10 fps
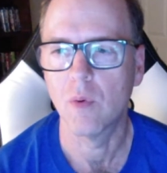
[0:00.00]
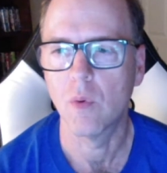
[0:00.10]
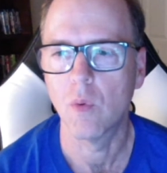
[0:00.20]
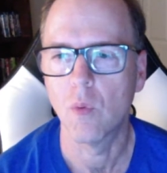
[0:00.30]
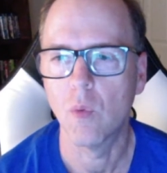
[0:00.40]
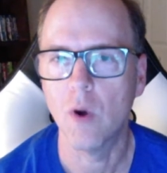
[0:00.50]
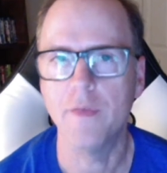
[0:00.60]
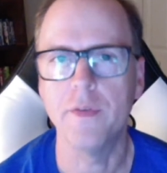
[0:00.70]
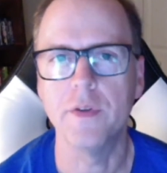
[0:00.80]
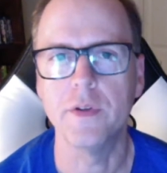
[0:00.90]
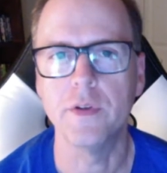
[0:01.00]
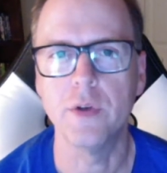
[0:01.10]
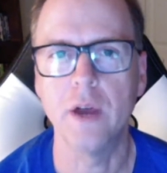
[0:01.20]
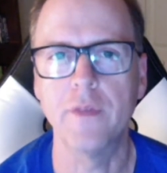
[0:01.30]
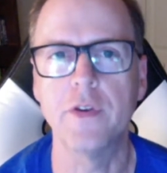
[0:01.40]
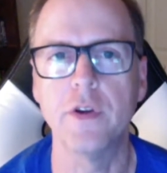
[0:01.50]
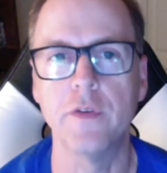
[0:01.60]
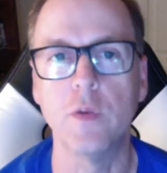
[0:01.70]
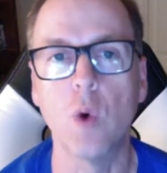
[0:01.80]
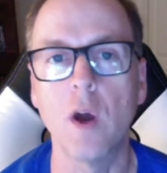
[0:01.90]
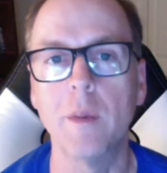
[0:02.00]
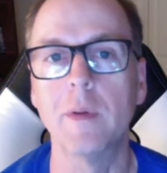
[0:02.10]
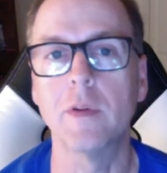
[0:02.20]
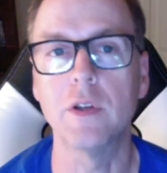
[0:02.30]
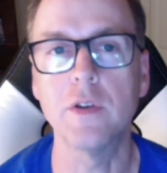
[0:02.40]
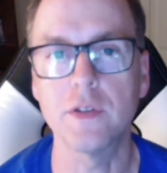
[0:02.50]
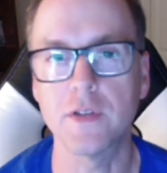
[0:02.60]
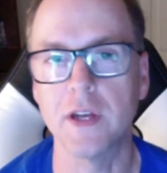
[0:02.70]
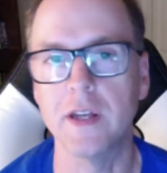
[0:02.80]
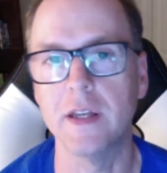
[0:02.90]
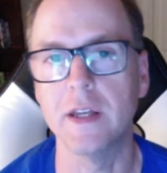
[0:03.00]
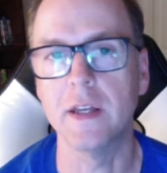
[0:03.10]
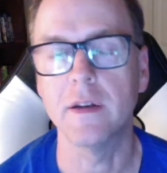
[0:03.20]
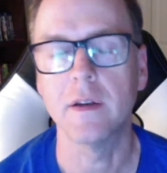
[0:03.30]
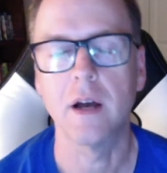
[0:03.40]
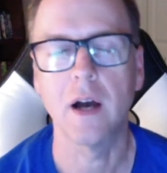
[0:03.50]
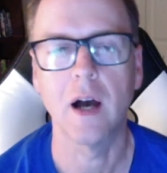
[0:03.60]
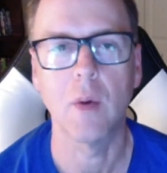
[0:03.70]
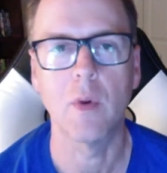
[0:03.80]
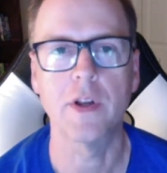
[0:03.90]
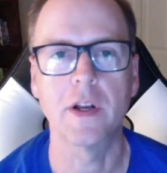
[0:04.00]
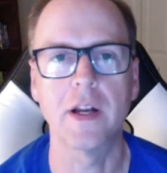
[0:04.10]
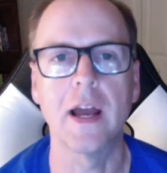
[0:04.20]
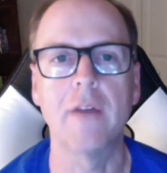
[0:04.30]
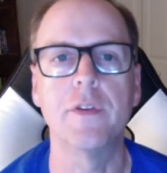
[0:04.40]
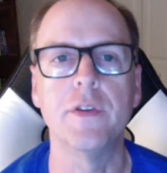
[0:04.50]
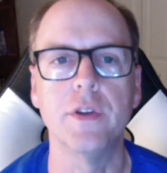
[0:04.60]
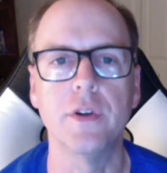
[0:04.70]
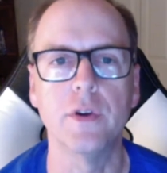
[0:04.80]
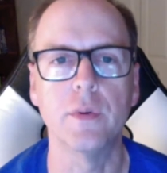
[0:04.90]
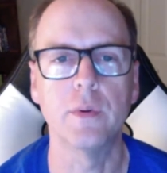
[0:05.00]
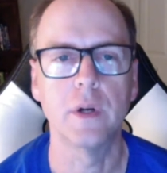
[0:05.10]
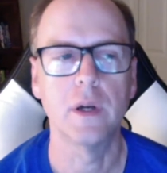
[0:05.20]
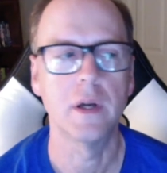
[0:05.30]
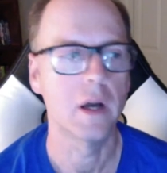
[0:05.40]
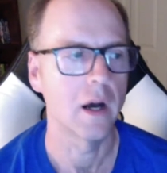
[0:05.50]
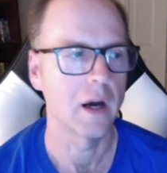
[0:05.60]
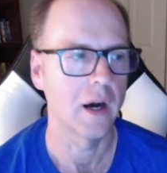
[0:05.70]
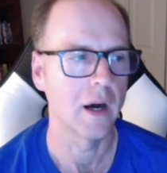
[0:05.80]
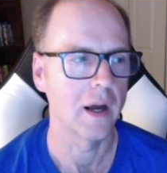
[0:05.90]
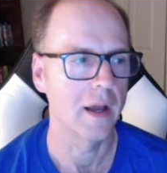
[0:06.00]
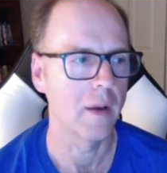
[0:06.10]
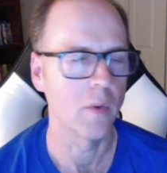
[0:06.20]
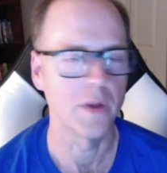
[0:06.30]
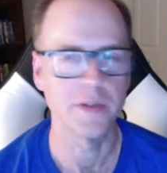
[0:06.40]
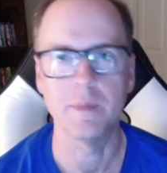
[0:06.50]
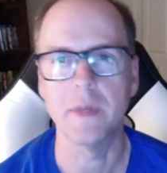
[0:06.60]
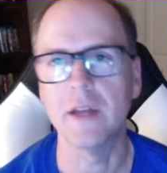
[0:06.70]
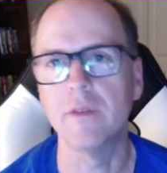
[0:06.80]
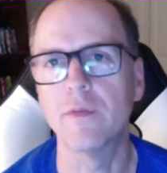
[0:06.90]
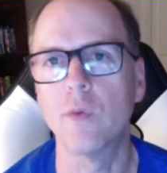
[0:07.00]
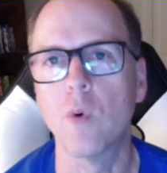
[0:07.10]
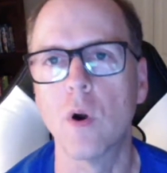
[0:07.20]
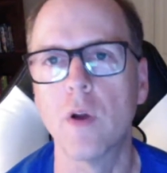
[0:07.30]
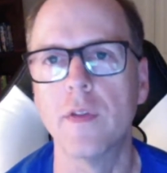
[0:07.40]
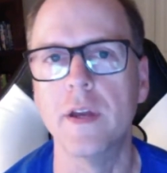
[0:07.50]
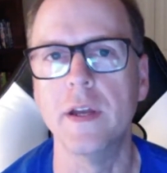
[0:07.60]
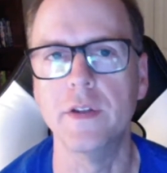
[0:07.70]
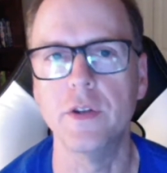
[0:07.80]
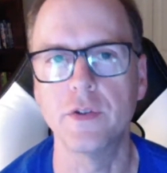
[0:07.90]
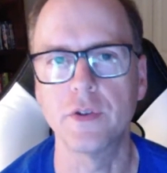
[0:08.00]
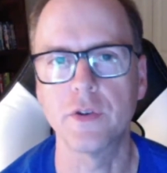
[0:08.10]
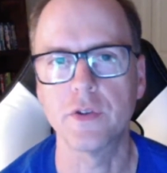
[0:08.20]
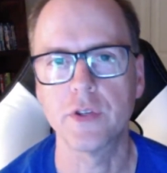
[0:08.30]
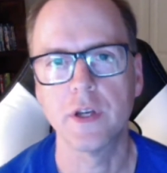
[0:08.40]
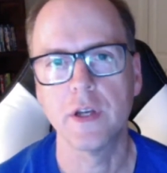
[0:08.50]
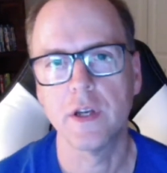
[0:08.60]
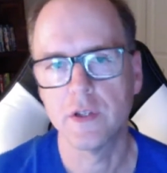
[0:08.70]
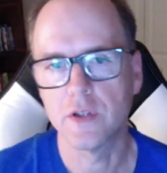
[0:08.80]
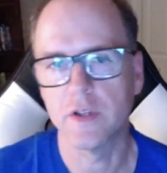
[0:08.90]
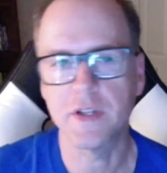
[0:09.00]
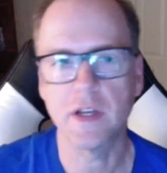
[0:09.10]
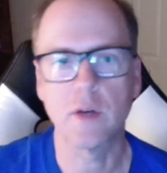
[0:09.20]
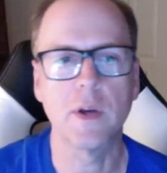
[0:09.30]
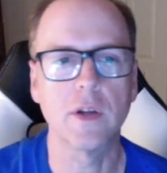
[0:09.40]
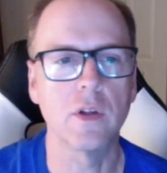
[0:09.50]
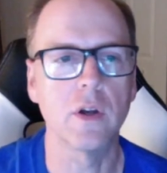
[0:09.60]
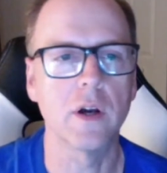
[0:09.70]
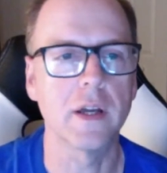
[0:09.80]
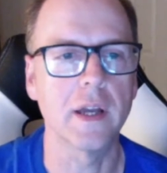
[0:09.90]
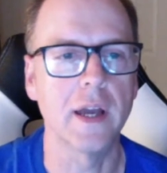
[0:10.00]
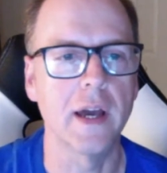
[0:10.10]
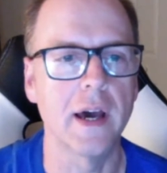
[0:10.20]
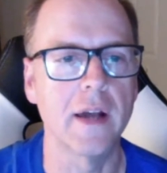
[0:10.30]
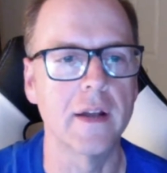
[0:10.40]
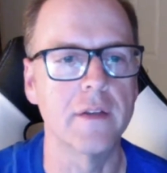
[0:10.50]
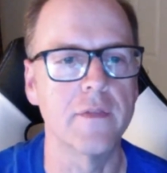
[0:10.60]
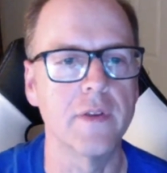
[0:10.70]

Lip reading: what you have to do if you want to be able to use this ID, what you're going to have to do, and what does it mean for the end users. So let's take a quick look at a very